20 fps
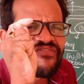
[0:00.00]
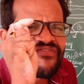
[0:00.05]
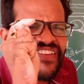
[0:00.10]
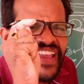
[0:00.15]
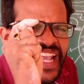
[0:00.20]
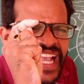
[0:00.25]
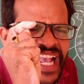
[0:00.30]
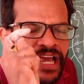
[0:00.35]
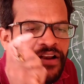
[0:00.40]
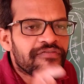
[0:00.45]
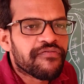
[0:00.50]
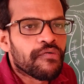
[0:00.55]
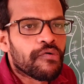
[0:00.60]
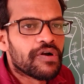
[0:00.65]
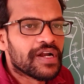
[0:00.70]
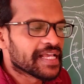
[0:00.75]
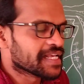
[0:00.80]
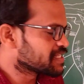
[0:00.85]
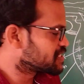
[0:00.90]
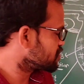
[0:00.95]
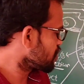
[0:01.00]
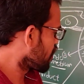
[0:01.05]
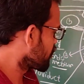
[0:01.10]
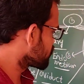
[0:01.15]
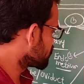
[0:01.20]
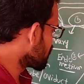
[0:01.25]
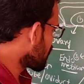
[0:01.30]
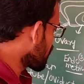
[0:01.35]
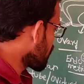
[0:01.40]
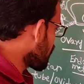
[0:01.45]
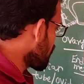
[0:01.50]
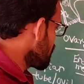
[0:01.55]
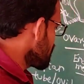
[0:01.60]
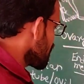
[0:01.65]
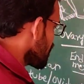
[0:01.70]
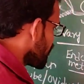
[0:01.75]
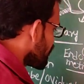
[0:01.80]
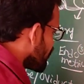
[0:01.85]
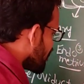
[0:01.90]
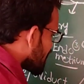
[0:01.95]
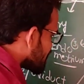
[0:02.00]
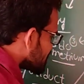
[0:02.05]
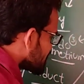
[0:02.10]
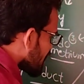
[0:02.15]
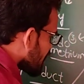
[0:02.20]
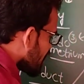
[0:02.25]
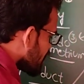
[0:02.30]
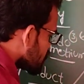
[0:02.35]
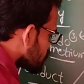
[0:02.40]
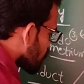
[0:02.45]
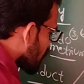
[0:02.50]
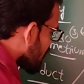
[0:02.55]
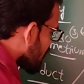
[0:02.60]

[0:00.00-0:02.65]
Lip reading: finger foldings of the vagina is